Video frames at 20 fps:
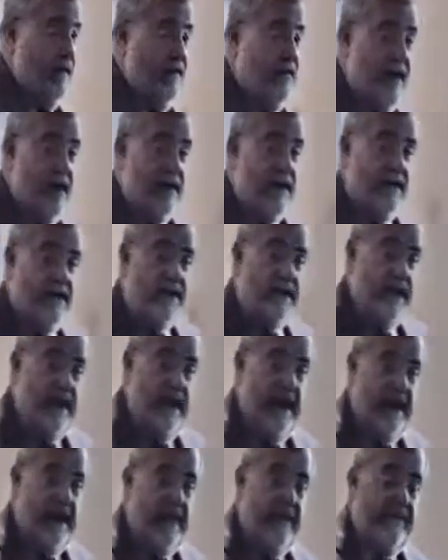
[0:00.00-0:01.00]
truckers
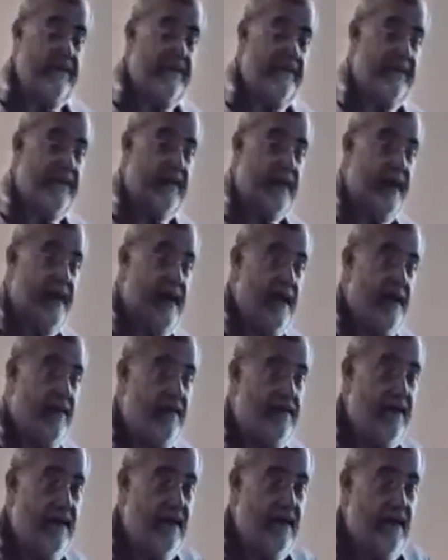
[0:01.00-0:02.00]
today, how
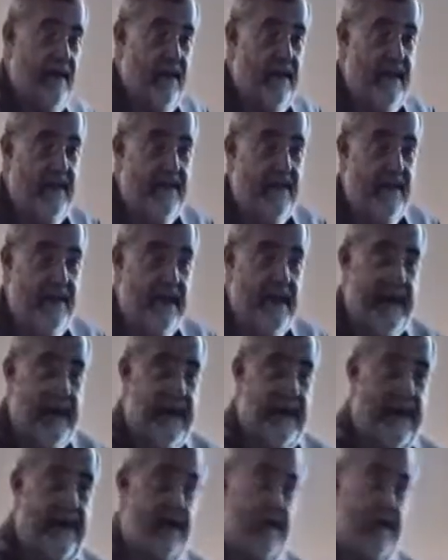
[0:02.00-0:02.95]
far are we from getting